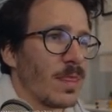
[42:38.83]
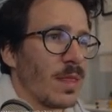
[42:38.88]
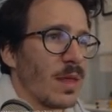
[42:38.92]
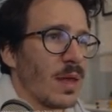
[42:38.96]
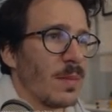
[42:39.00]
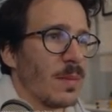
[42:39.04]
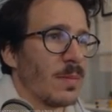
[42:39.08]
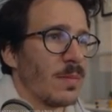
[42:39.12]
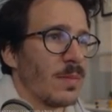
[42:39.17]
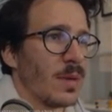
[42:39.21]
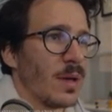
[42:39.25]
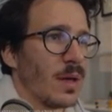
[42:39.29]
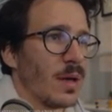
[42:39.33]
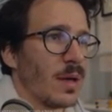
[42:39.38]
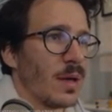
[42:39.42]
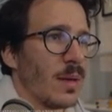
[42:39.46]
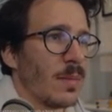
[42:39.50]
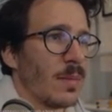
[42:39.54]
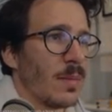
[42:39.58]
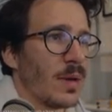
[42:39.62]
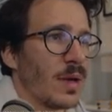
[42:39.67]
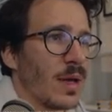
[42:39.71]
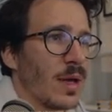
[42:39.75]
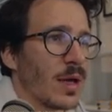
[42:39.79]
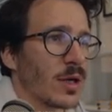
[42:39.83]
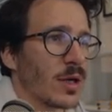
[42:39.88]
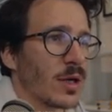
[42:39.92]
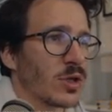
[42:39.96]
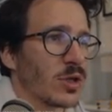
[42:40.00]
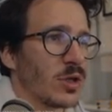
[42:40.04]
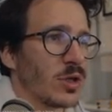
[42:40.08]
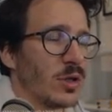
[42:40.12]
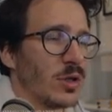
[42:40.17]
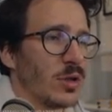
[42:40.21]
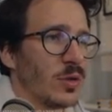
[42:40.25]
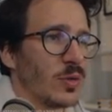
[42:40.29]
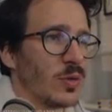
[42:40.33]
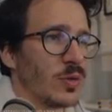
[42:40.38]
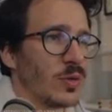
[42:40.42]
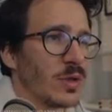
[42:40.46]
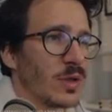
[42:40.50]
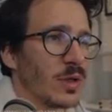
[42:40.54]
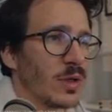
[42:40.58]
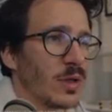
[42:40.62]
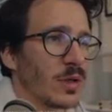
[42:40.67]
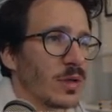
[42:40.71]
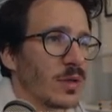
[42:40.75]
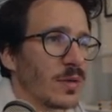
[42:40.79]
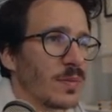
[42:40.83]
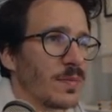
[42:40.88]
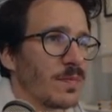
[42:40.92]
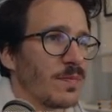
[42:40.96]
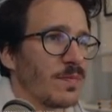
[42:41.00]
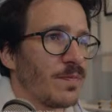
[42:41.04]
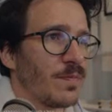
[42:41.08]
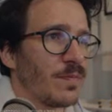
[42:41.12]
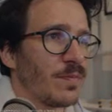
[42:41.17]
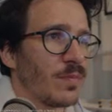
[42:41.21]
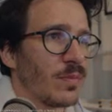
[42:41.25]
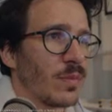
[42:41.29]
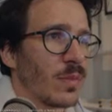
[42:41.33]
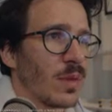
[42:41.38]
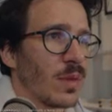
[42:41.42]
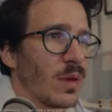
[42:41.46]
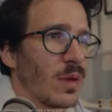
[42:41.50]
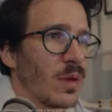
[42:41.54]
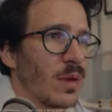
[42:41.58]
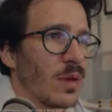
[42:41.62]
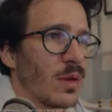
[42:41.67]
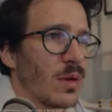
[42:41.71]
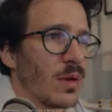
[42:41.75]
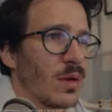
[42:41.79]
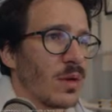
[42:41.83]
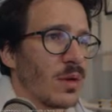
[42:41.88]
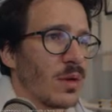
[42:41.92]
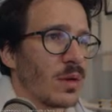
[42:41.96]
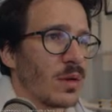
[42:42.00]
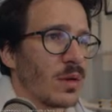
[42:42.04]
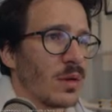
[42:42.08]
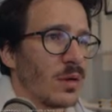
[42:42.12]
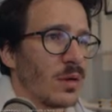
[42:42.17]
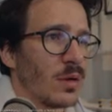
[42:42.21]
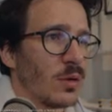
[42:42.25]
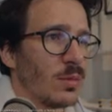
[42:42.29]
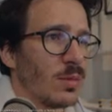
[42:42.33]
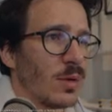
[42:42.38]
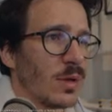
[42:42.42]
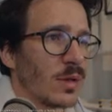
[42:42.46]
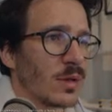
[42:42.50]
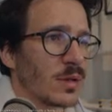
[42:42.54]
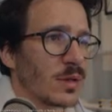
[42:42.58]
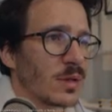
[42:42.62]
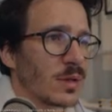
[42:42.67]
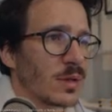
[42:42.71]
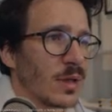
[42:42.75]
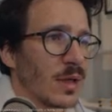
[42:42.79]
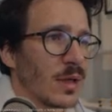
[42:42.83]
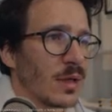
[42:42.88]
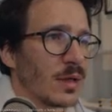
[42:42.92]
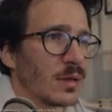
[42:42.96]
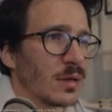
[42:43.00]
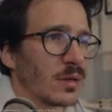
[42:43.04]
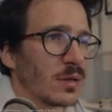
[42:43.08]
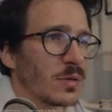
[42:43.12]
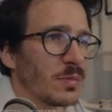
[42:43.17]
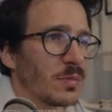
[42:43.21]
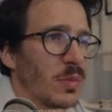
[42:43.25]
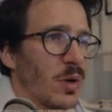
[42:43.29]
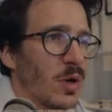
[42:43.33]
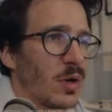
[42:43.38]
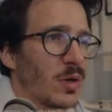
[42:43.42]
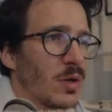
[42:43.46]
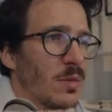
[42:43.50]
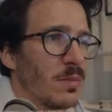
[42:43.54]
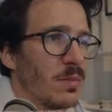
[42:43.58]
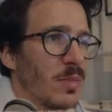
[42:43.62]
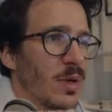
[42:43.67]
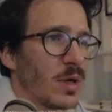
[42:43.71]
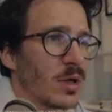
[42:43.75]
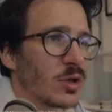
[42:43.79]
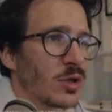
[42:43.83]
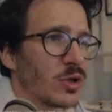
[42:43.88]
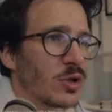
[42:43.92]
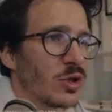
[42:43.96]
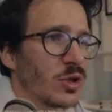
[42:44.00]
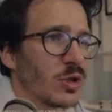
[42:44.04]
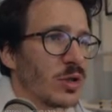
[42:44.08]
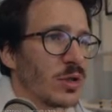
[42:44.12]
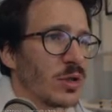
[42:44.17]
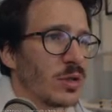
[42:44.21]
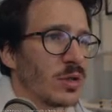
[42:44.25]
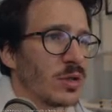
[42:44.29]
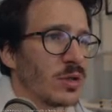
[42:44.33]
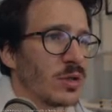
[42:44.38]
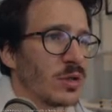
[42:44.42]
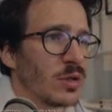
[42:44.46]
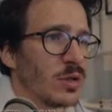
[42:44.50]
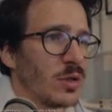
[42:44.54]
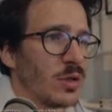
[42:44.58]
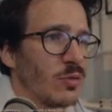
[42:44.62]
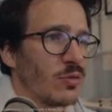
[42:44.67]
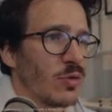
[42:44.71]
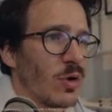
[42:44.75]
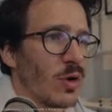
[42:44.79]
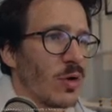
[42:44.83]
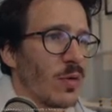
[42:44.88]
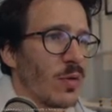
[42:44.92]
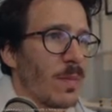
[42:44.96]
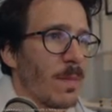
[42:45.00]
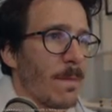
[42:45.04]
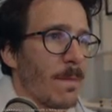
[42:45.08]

Am, and am I actually using it? Global styles body margin zero.